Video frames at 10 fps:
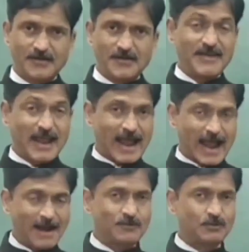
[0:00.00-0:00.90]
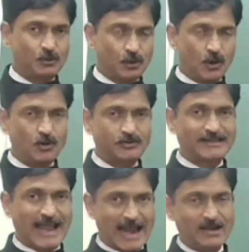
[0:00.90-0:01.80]
we have to
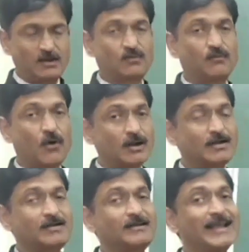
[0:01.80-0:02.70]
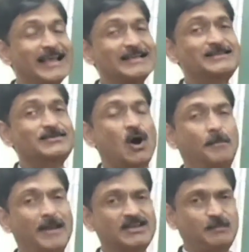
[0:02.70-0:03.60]
know that what is
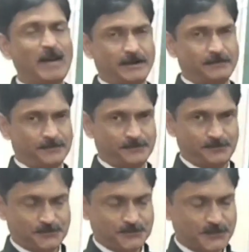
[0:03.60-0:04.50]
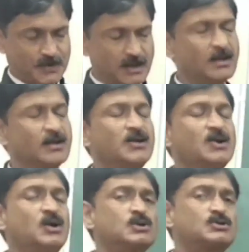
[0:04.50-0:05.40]
complex plane.
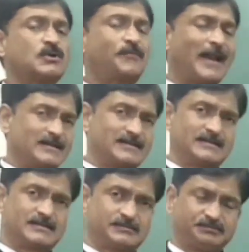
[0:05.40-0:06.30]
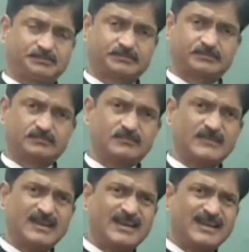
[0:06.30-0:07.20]
So friends,
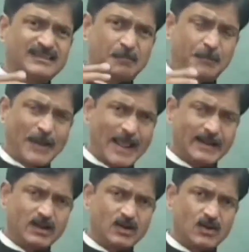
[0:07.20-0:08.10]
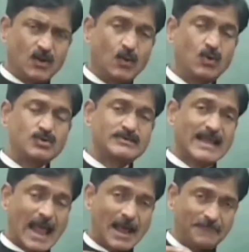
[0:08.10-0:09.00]
the plane
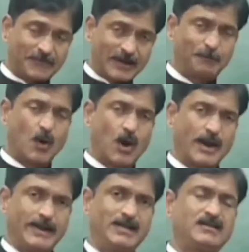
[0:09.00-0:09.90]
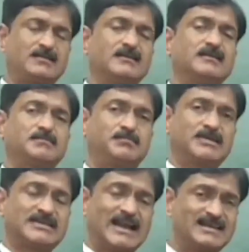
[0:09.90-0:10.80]
whose every point
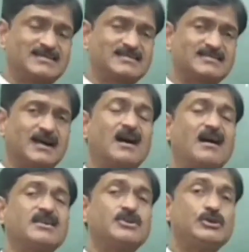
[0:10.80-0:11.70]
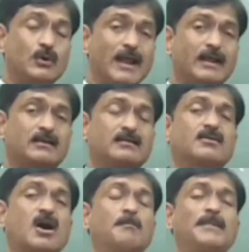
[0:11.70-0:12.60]
represents a
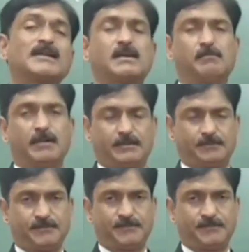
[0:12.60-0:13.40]
unique complex number